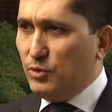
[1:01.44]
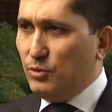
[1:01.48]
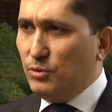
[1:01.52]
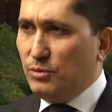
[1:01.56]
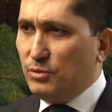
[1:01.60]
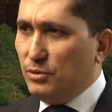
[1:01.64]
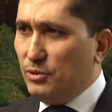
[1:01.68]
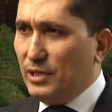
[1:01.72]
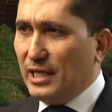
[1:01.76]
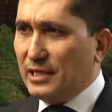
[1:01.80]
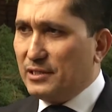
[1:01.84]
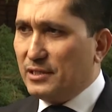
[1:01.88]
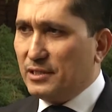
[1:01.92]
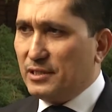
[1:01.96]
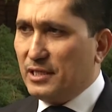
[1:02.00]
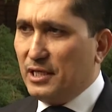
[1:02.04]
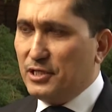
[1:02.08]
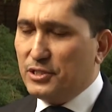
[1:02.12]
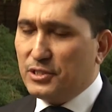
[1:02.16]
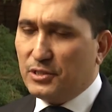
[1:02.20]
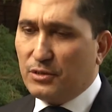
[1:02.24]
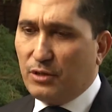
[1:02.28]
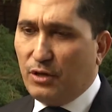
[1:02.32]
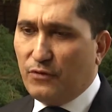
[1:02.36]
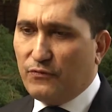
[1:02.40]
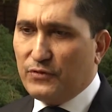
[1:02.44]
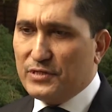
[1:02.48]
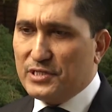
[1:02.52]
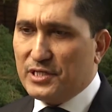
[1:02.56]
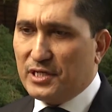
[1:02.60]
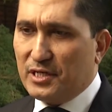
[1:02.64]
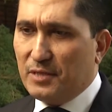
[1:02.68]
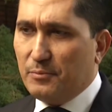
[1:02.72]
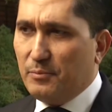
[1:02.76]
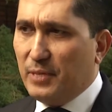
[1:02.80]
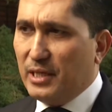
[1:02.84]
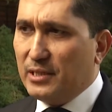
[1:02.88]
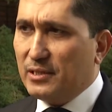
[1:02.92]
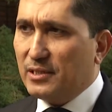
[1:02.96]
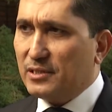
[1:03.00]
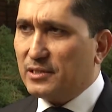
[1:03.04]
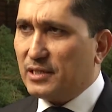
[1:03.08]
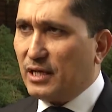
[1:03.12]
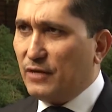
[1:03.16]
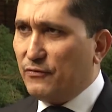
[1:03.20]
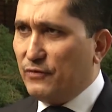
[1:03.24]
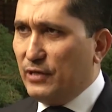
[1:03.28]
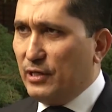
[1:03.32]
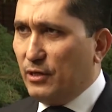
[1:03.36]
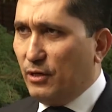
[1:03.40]
United Nations office here in Belgrade
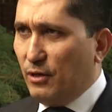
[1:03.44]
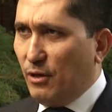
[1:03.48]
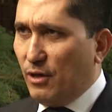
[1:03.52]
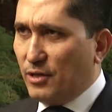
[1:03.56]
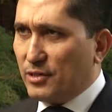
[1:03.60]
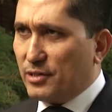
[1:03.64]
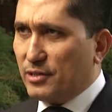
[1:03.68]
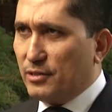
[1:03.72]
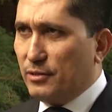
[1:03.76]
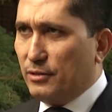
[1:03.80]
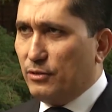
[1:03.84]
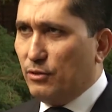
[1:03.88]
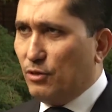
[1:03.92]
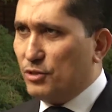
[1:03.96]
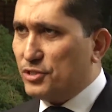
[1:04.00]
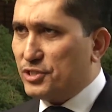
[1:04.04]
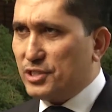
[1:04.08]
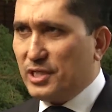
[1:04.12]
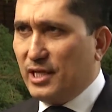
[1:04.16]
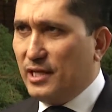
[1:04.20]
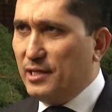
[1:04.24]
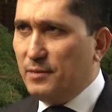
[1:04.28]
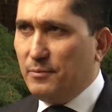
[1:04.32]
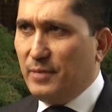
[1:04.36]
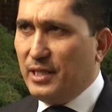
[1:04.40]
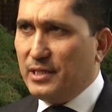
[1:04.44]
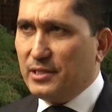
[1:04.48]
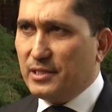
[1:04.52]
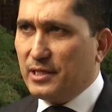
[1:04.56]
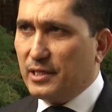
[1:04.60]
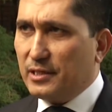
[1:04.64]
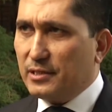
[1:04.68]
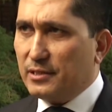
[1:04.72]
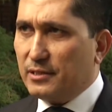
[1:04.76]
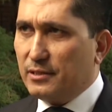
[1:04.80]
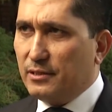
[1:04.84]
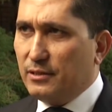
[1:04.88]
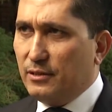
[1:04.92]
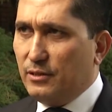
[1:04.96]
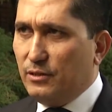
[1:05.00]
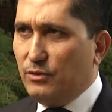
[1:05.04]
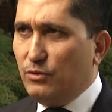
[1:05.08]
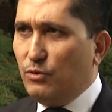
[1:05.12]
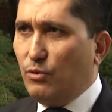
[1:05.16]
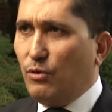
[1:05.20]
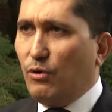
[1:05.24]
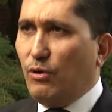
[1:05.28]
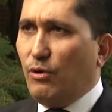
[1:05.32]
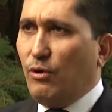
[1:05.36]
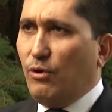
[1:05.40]
traveling a lot, not stay in Belgrade.
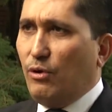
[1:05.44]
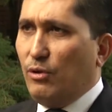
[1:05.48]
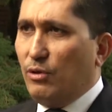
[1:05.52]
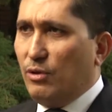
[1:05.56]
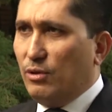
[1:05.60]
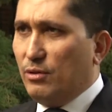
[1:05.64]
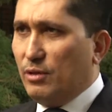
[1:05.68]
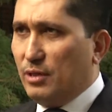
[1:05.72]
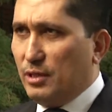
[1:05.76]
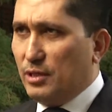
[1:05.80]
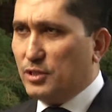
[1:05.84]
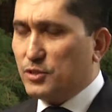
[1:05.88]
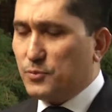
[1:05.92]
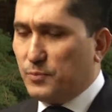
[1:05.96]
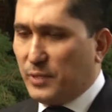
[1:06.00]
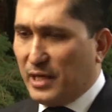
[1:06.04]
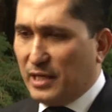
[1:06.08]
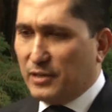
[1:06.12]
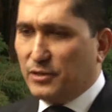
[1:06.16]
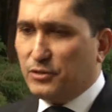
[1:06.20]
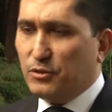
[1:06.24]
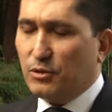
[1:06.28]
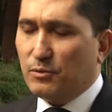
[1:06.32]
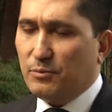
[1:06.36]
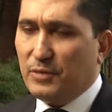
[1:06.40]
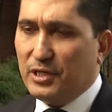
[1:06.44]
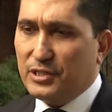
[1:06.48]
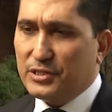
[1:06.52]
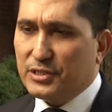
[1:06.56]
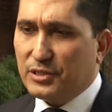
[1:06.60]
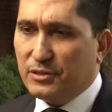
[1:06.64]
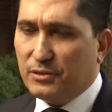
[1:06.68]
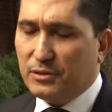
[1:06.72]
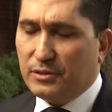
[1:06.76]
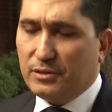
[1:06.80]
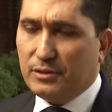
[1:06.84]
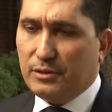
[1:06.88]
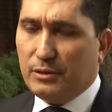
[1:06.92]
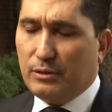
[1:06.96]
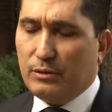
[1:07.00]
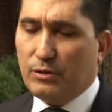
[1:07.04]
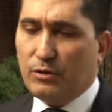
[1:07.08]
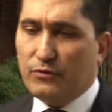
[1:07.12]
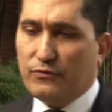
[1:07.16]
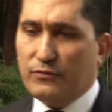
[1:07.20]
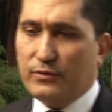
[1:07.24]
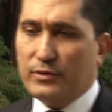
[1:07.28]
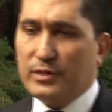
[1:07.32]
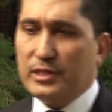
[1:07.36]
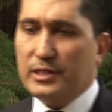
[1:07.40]
You all spread your mission all
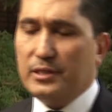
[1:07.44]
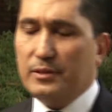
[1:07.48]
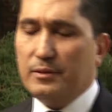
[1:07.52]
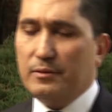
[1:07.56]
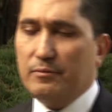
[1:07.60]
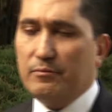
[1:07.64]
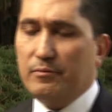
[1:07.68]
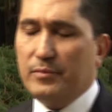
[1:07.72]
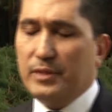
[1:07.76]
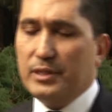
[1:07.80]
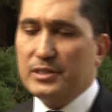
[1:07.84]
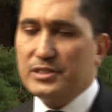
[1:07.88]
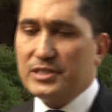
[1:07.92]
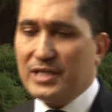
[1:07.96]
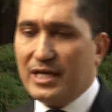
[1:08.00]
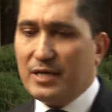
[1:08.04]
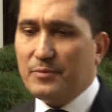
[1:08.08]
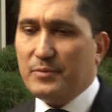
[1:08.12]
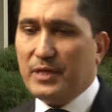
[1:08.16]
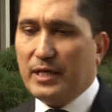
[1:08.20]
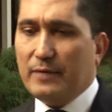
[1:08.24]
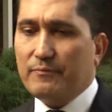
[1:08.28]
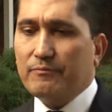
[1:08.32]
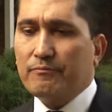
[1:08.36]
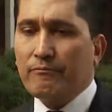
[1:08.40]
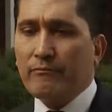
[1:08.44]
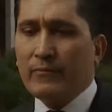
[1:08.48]
over Serbia.